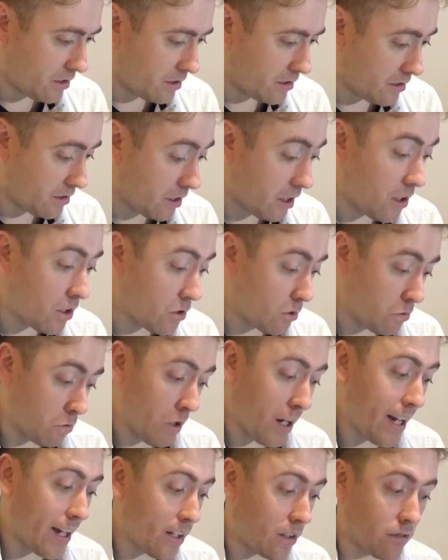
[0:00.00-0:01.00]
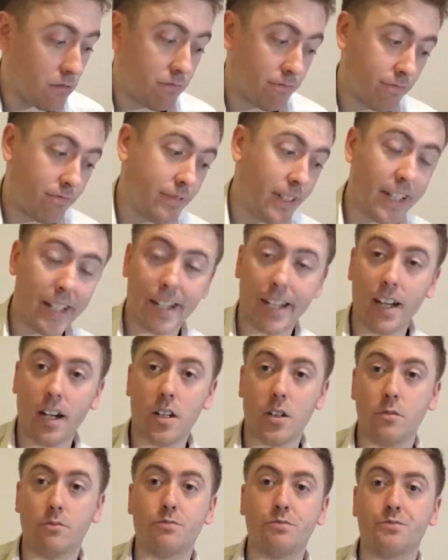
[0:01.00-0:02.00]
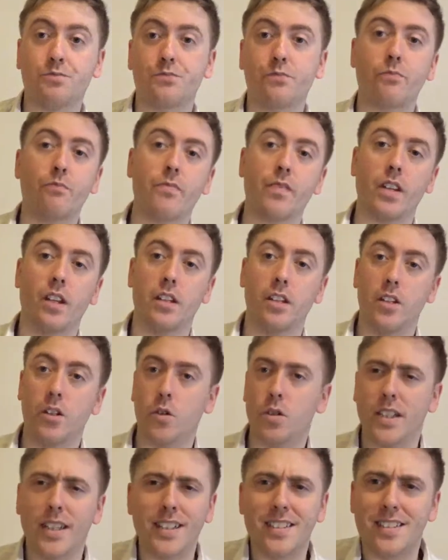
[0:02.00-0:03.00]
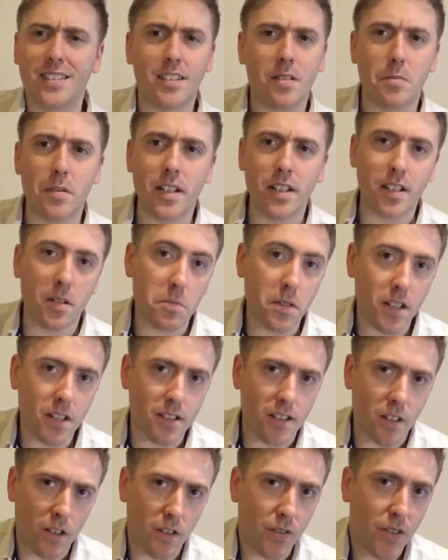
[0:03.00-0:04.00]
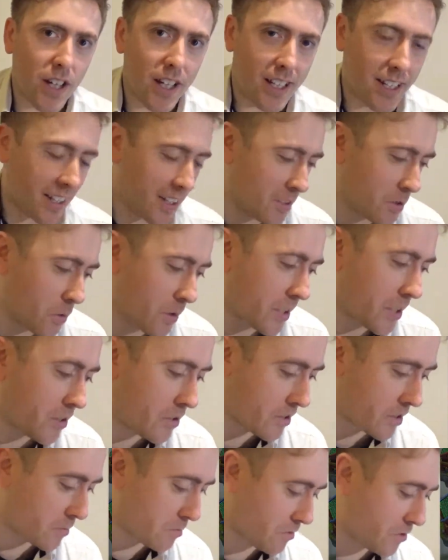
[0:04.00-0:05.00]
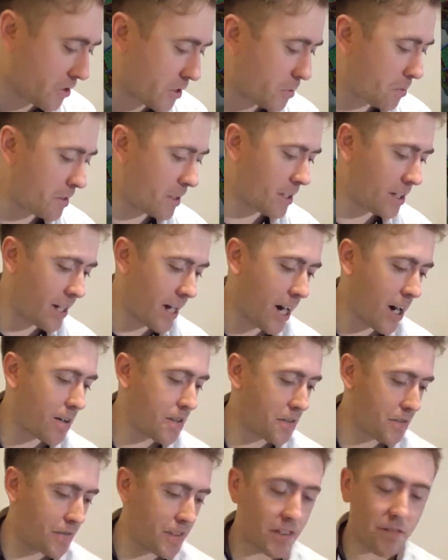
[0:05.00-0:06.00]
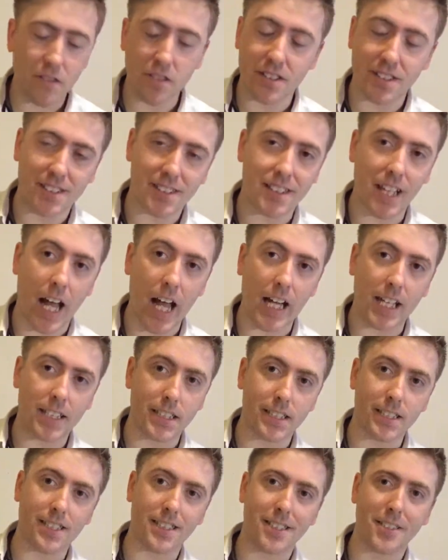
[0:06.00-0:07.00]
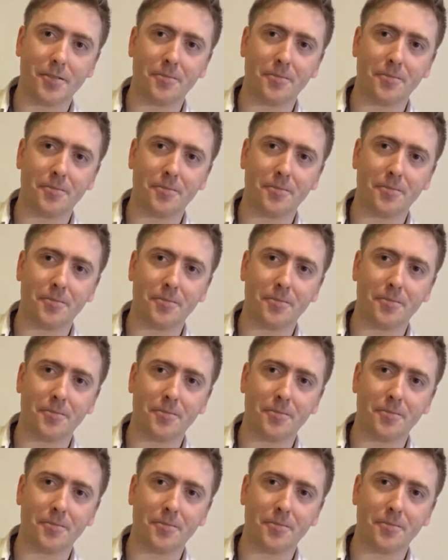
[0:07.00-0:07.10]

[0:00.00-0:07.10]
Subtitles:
Oh, wow! There you go. Who needs to be the Minnesota Vikings when you can just be Aaron Fever and Staz?